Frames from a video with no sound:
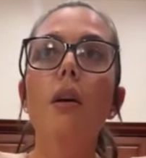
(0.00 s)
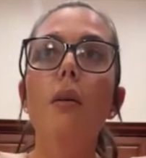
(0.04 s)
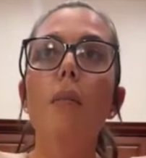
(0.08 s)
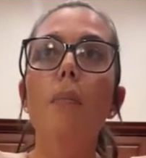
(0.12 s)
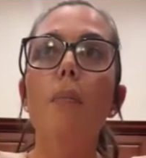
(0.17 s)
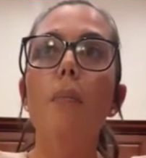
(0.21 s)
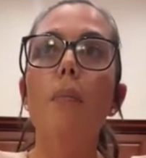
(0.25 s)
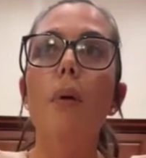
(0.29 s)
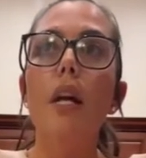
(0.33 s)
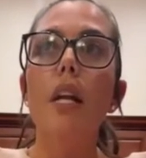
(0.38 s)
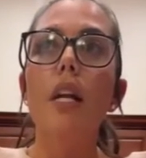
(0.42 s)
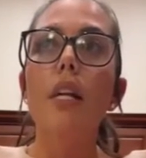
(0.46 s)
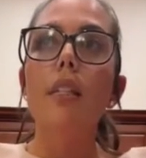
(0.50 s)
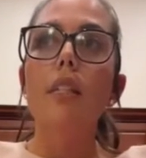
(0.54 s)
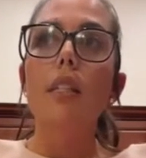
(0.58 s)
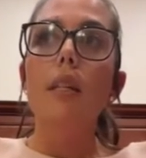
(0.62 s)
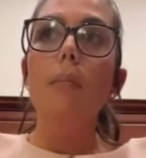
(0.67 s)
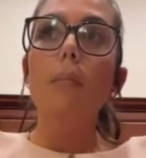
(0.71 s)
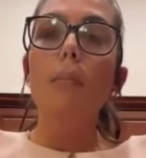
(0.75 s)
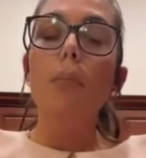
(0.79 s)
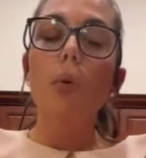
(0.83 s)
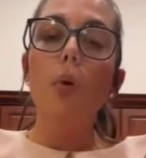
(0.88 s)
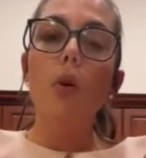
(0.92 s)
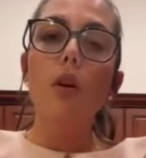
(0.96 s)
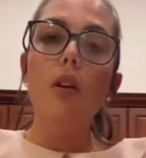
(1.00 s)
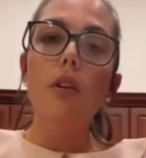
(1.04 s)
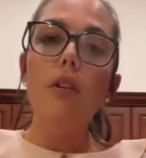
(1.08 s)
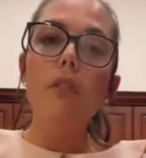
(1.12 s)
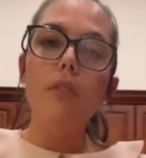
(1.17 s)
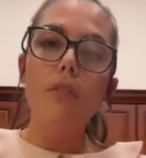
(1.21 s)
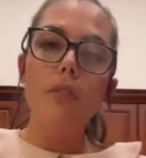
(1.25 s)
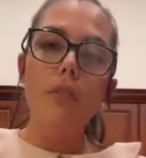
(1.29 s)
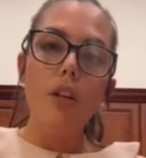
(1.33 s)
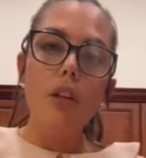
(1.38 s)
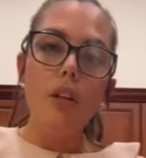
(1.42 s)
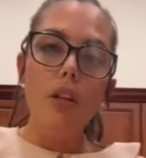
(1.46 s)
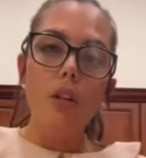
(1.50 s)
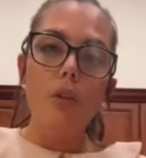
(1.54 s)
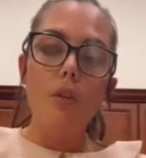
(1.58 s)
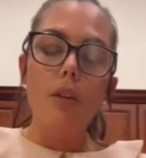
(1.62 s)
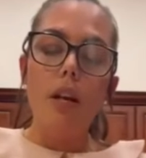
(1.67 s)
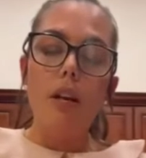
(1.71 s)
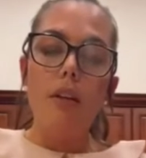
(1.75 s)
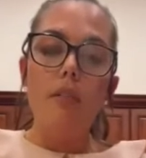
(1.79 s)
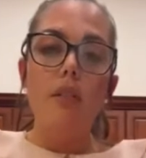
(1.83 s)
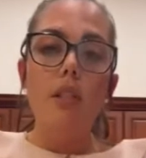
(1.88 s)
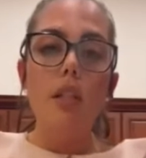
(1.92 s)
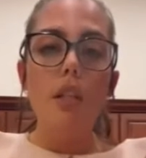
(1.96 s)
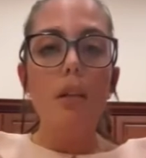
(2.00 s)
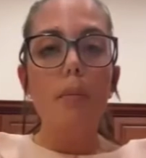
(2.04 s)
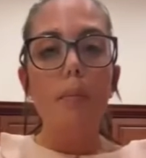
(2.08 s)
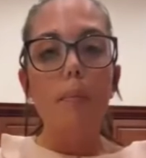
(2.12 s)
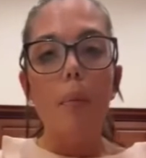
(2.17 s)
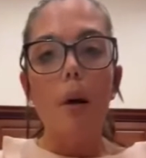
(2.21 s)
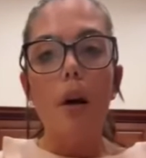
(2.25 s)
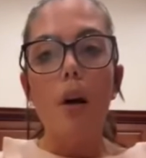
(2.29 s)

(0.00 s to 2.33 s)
But it's important for you, and I did a